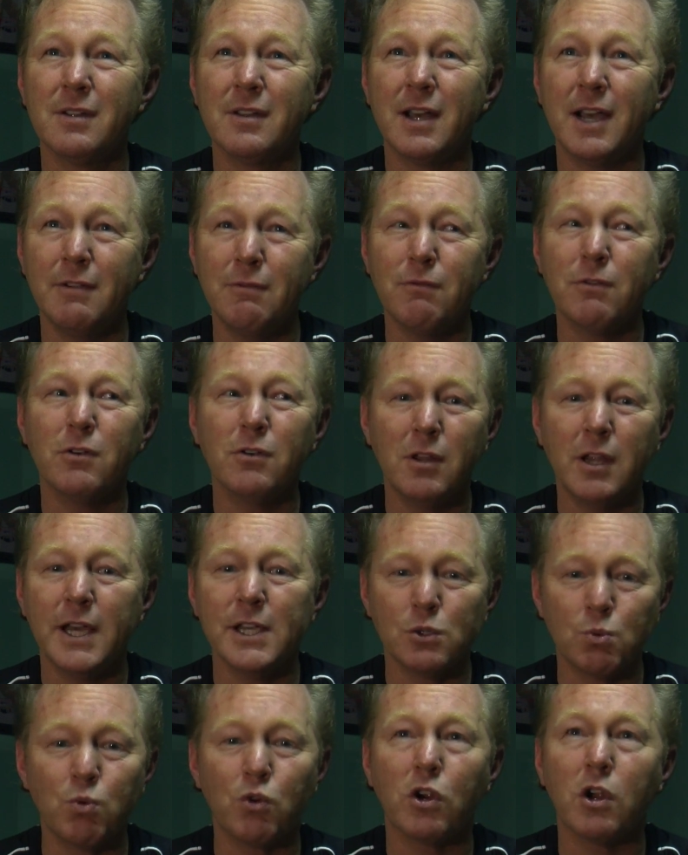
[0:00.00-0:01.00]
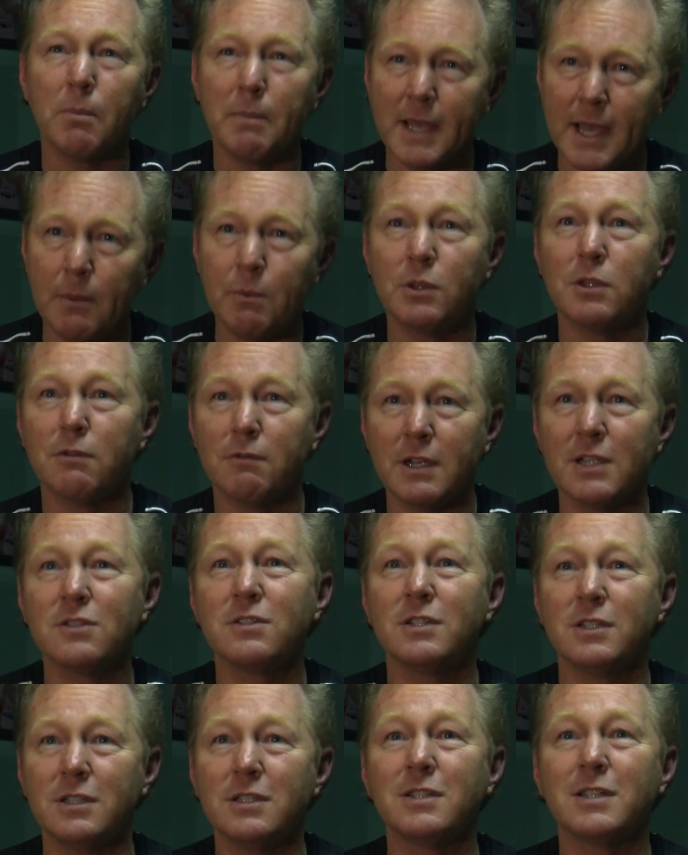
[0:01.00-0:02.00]
I realize where I'm at with the
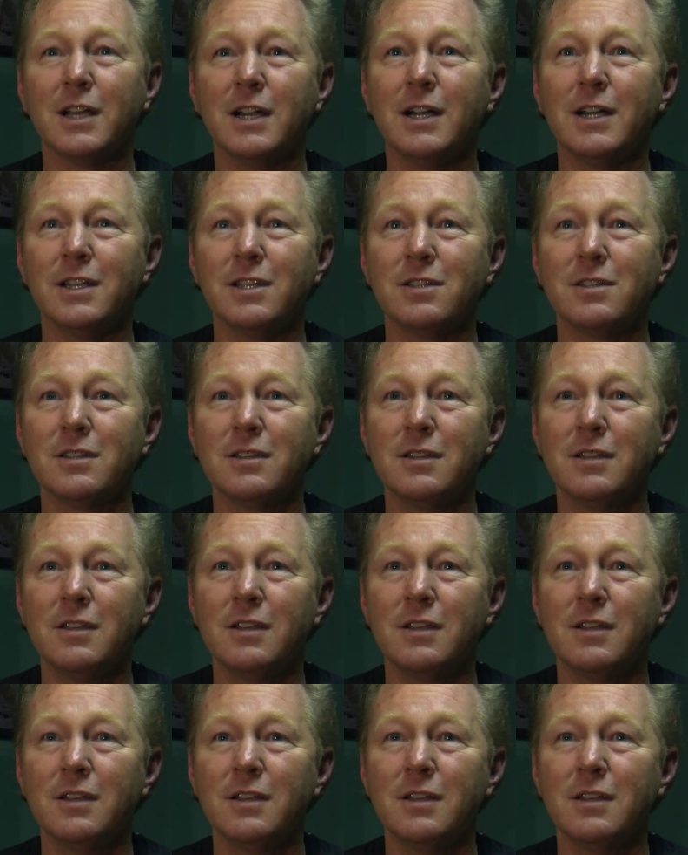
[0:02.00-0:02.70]
rest of these guys.